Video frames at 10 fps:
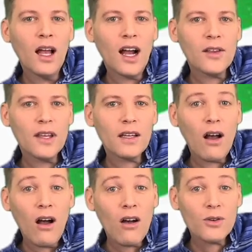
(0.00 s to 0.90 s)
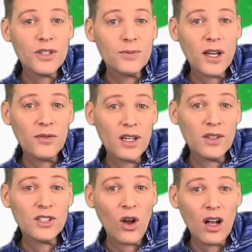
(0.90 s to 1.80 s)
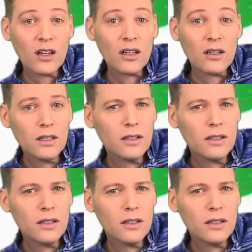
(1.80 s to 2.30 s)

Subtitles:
I think, oh, she's my favorite talker,